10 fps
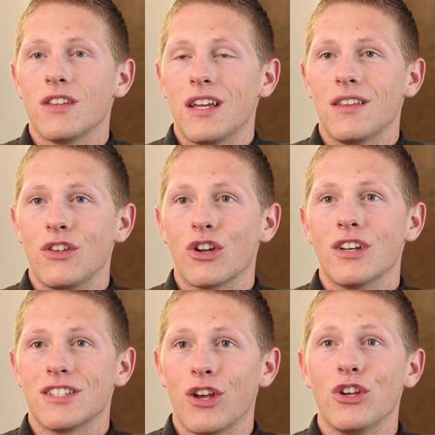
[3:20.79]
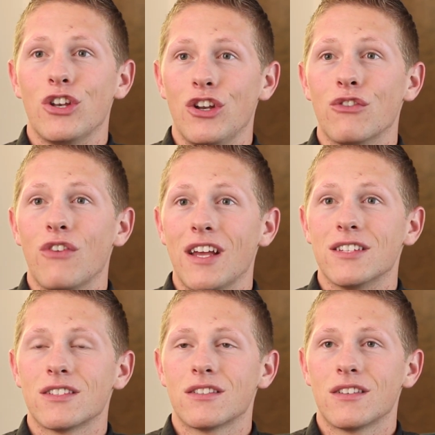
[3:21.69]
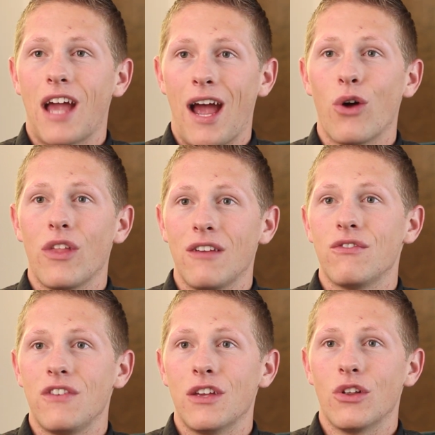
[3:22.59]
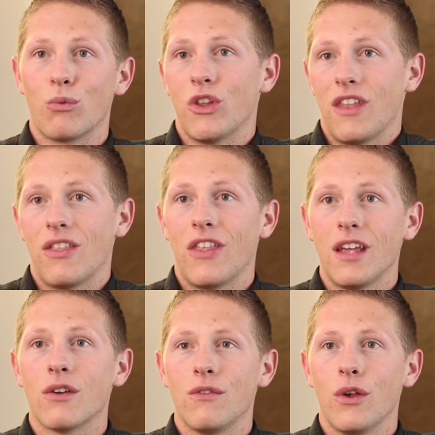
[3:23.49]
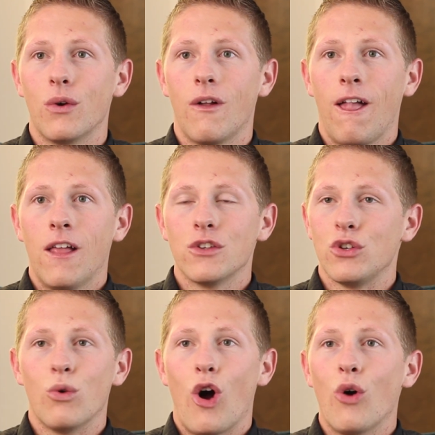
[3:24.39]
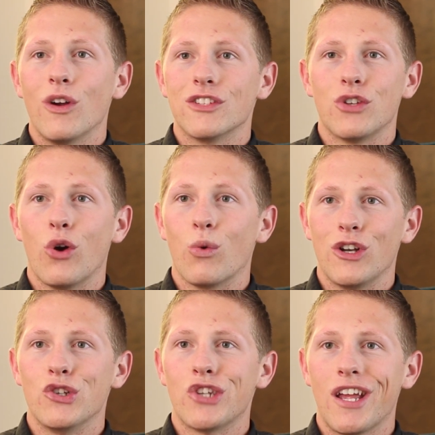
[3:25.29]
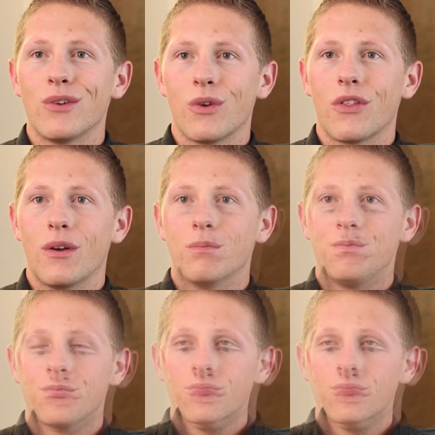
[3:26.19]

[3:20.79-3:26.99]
They're going to tell you to your face how they feel and what they think of you, so you always know where you stand with them.